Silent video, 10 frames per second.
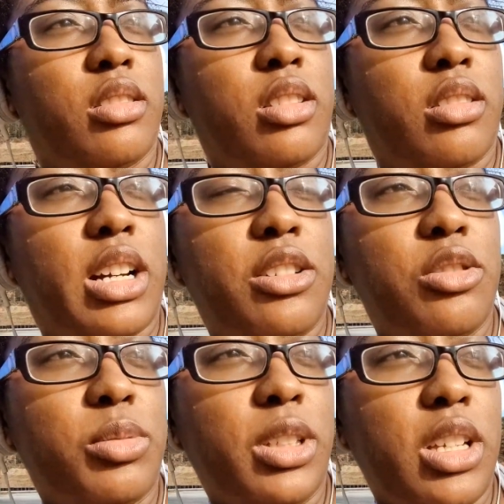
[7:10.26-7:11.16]
Yeah, I
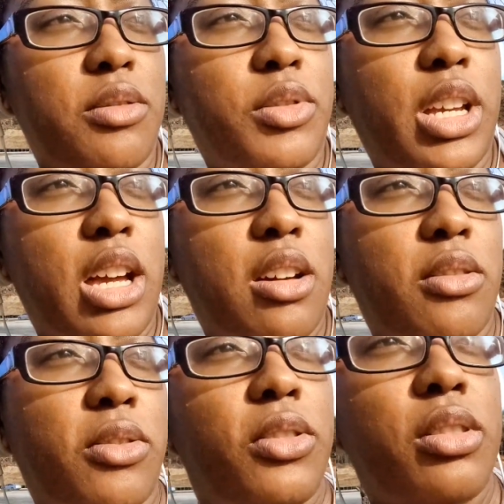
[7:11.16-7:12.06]
do believe we
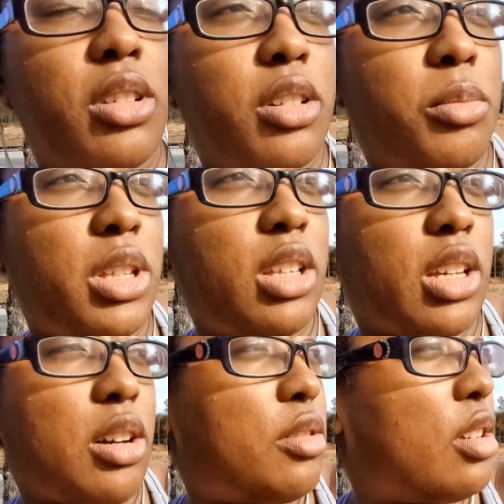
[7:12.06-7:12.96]
have a
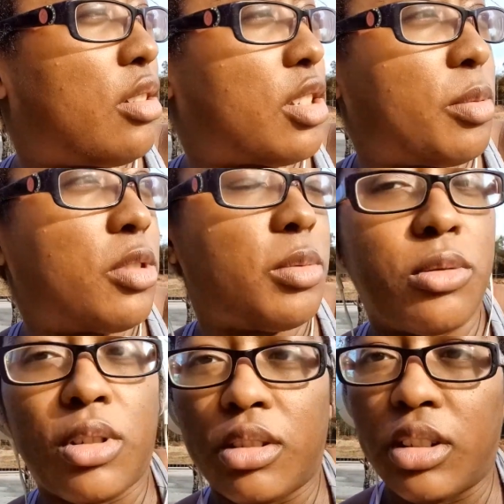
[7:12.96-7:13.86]
being out there that's supposed to be
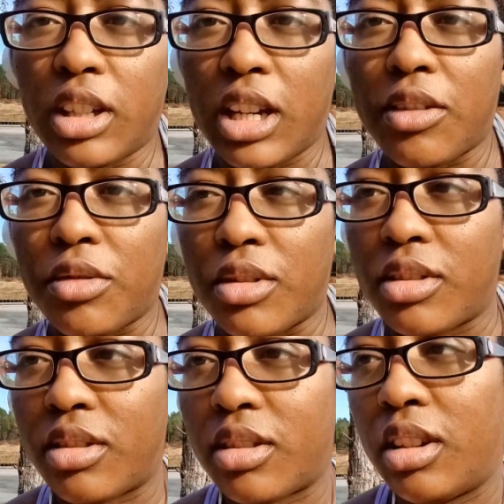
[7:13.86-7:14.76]
looking after
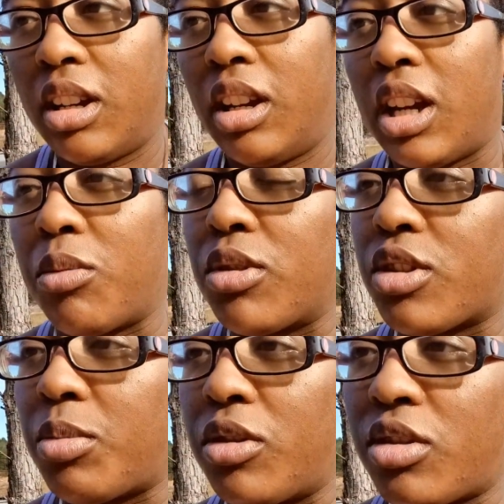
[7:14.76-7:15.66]
us. We're
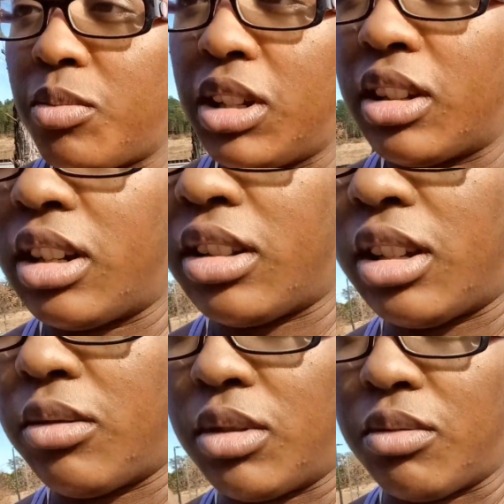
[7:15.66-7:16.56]
supposed to be in
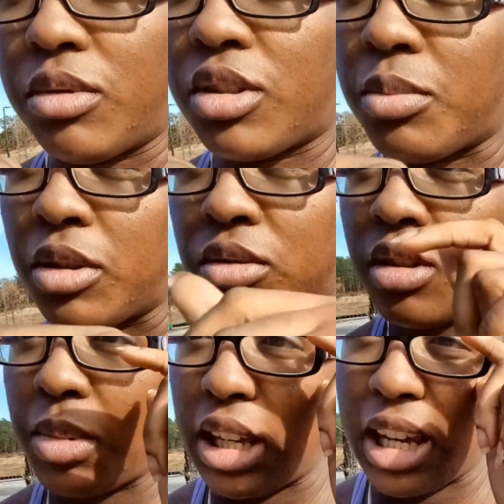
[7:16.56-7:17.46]
contact with it. We're supposed
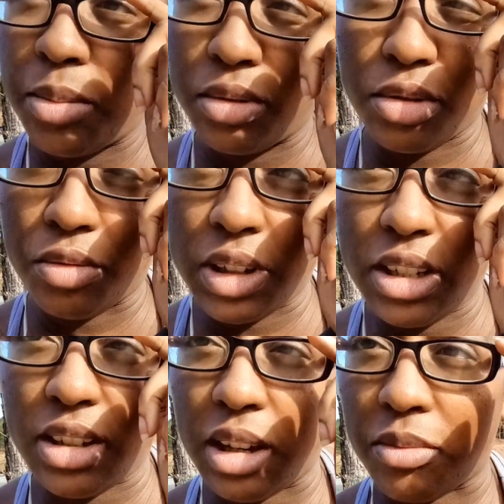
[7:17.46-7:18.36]
to be able to
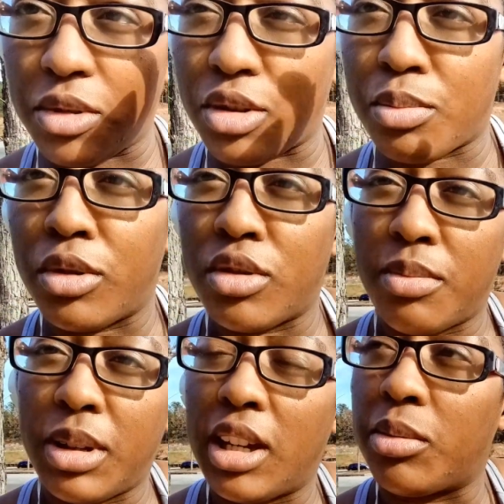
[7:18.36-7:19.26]
reach them. We're supposed
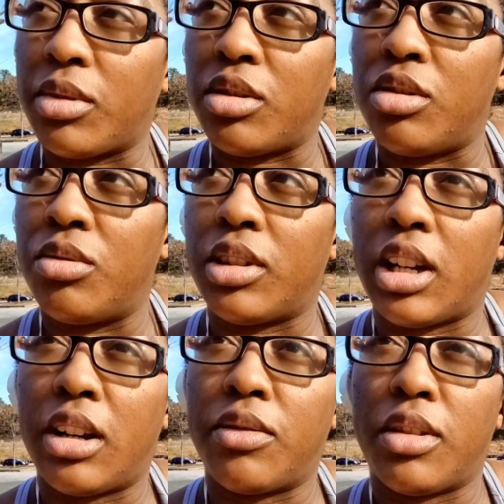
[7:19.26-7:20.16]
to be able to do a
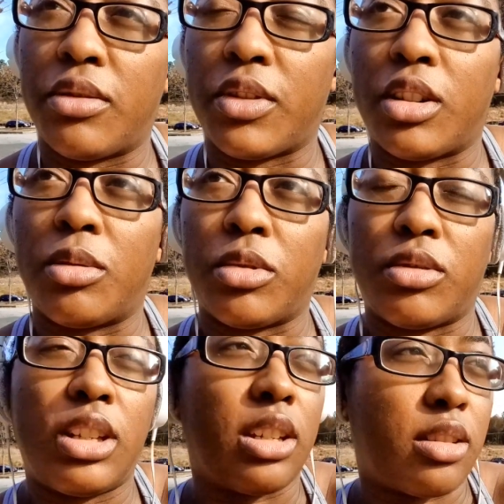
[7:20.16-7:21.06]
lot of other phenomenal
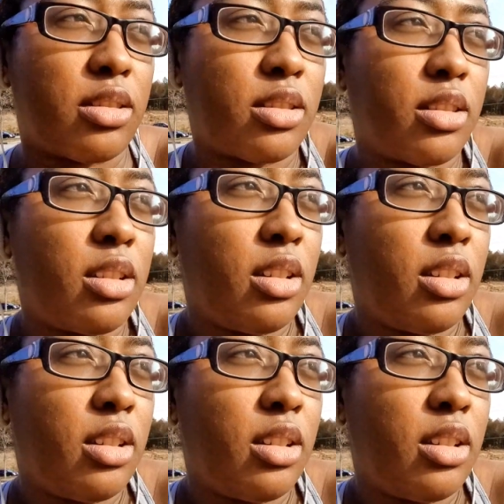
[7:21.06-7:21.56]
things